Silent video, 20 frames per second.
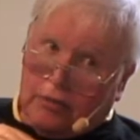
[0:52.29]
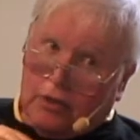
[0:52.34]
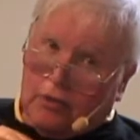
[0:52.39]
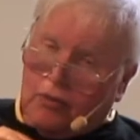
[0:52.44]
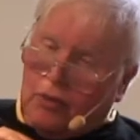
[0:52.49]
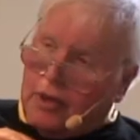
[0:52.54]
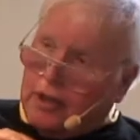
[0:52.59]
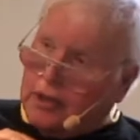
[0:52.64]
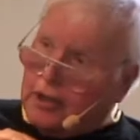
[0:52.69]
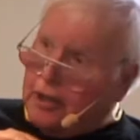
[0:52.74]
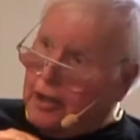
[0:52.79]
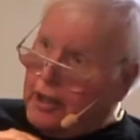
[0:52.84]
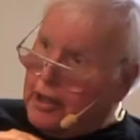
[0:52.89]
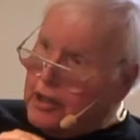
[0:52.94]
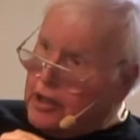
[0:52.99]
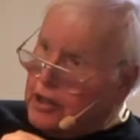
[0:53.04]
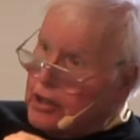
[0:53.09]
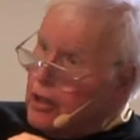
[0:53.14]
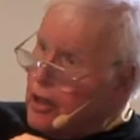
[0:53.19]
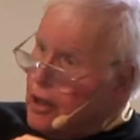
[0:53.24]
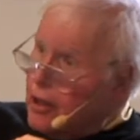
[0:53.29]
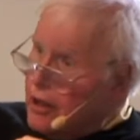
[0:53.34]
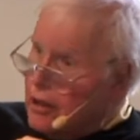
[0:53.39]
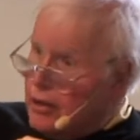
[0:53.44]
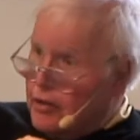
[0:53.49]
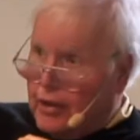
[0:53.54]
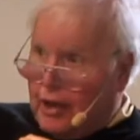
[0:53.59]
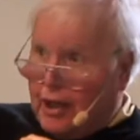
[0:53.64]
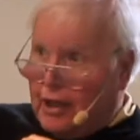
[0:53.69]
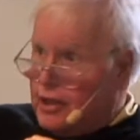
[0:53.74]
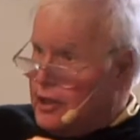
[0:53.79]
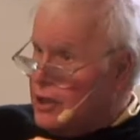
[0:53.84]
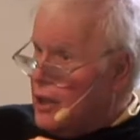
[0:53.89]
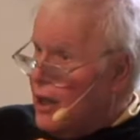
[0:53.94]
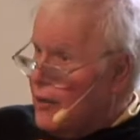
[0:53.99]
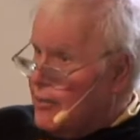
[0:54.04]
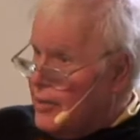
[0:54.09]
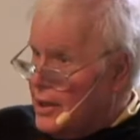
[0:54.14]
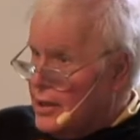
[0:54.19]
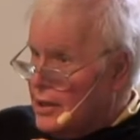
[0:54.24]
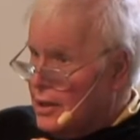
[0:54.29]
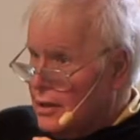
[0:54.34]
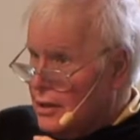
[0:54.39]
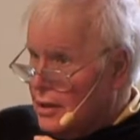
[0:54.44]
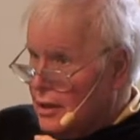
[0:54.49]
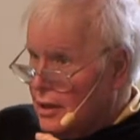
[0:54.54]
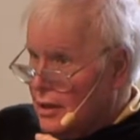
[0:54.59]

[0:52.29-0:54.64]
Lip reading: but once they start, you can't stop it.